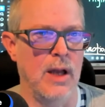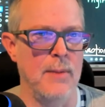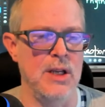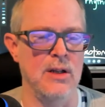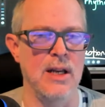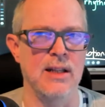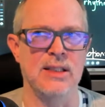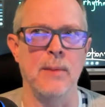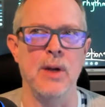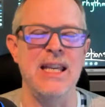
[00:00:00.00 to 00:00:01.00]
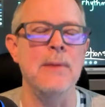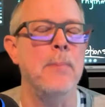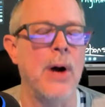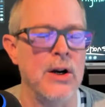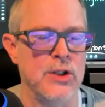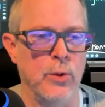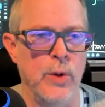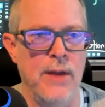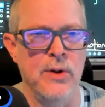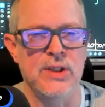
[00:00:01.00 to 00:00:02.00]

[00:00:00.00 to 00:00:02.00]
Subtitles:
I mean, some impartial rather.